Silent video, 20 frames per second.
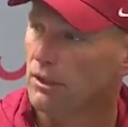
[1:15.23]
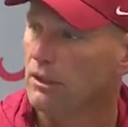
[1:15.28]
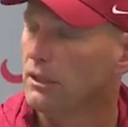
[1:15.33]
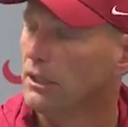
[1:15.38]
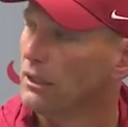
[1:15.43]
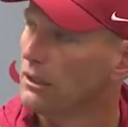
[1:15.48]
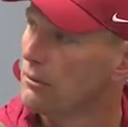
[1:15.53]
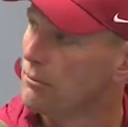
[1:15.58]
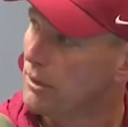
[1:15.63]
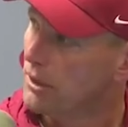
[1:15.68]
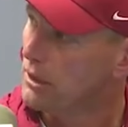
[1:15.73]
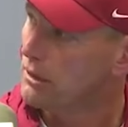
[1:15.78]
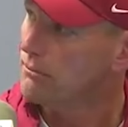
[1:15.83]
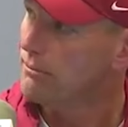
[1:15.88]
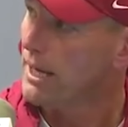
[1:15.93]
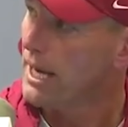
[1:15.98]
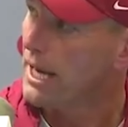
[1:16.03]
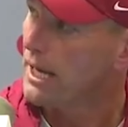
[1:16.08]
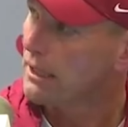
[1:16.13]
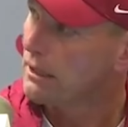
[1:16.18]
going to get the punt
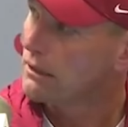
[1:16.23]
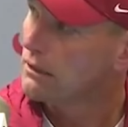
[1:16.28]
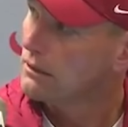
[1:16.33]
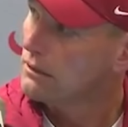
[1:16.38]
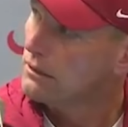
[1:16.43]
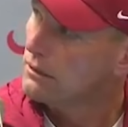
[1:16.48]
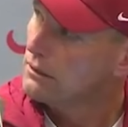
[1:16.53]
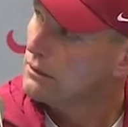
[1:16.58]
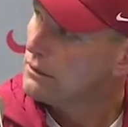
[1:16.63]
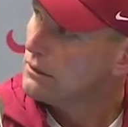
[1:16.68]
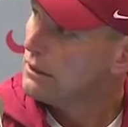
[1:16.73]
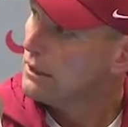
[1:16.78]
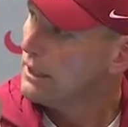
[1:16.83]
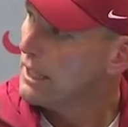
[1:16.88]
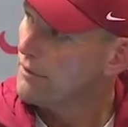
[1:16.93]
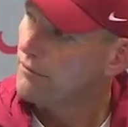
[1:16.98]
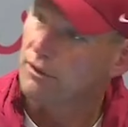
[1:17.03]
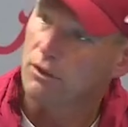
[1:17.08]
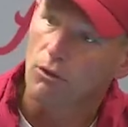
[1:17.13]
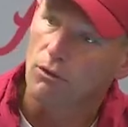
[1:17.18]
back and
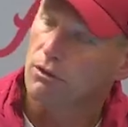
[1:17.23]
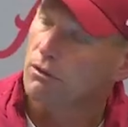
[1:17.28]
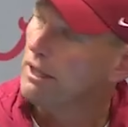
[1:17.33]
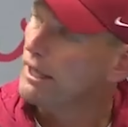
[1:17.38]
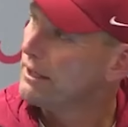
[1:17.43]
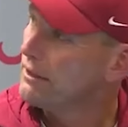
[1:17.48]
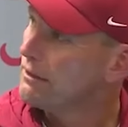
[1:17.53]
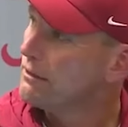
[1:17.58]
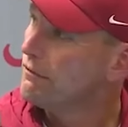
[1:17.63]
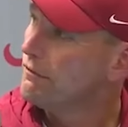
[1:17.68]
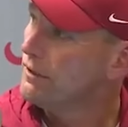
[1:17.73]
have to go the length of the